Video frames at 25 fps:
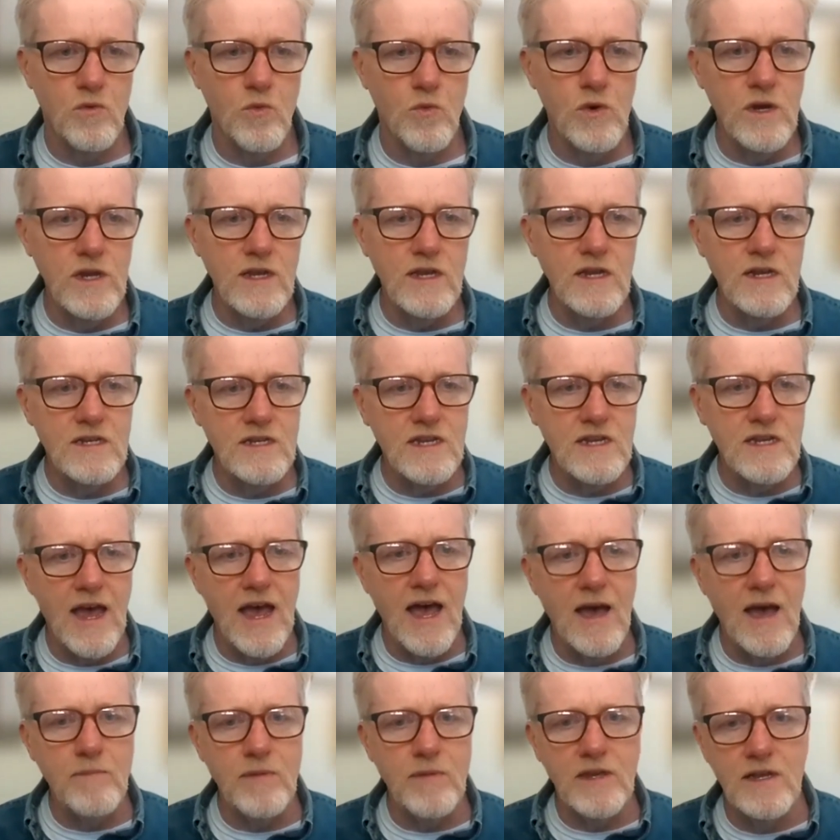We can
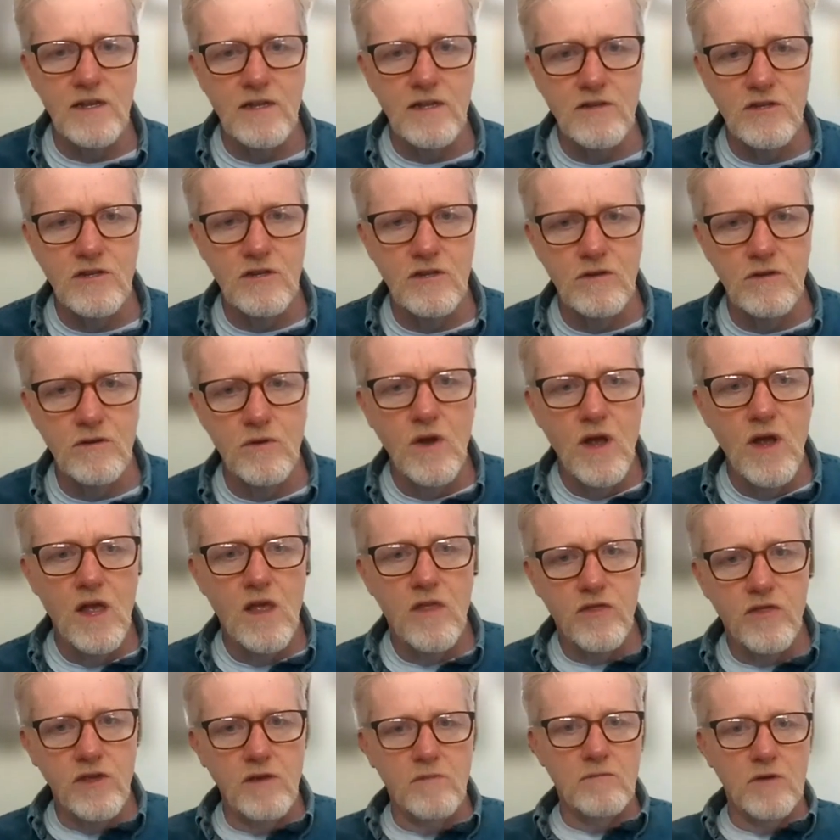tap into
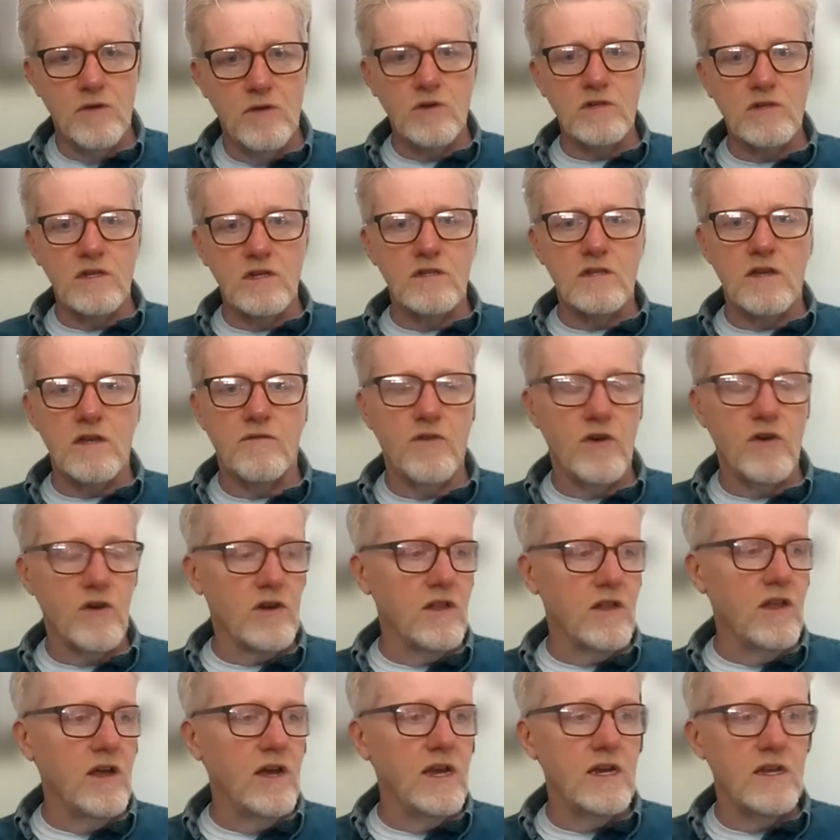the emotions of our
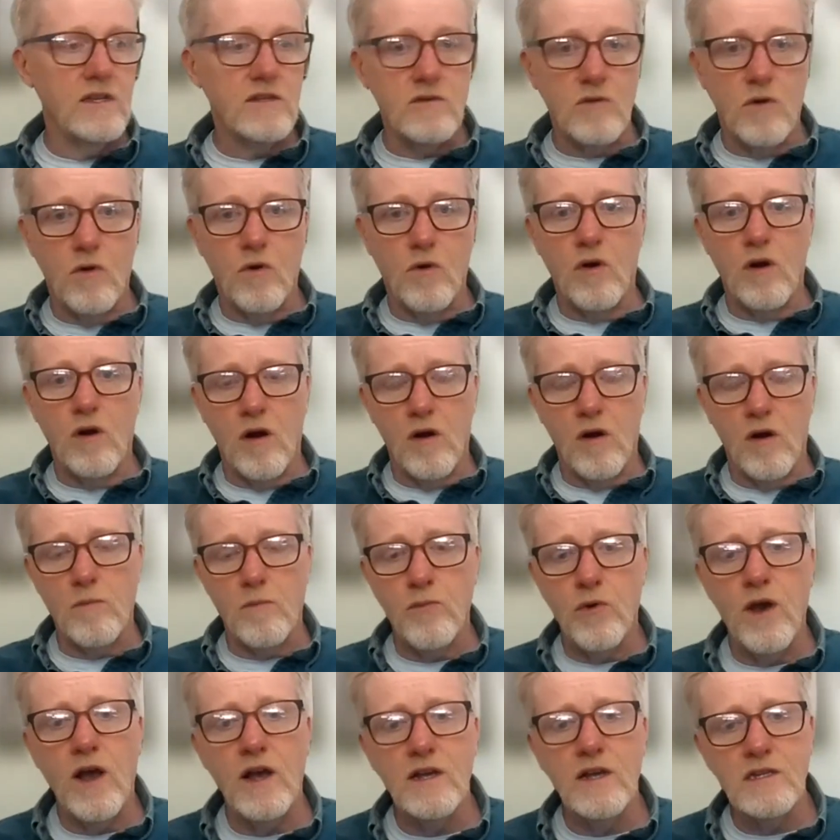clients or our
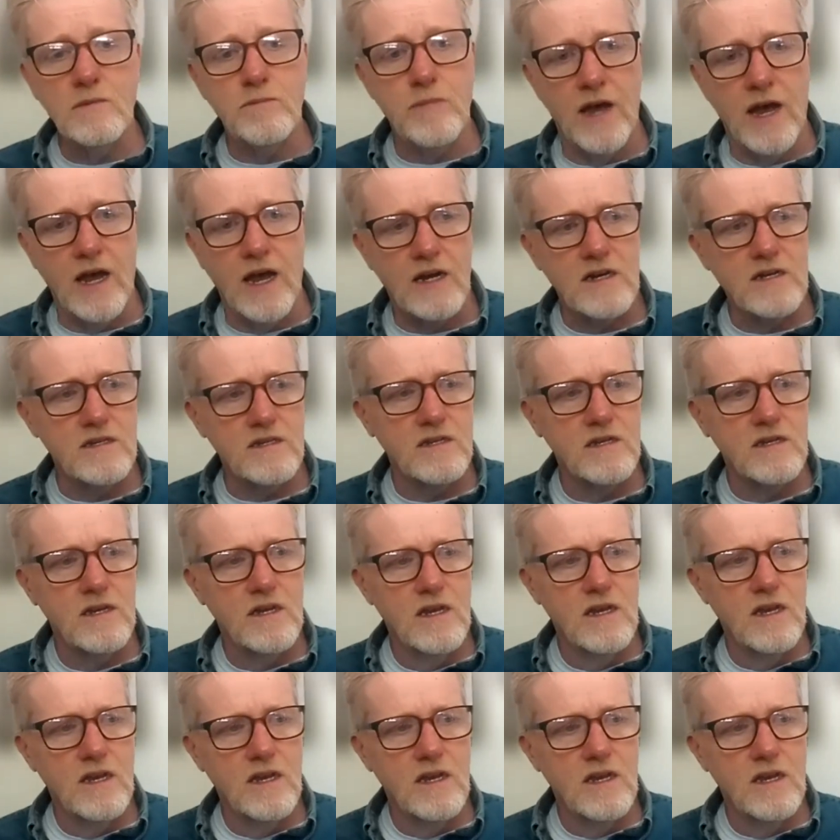prospects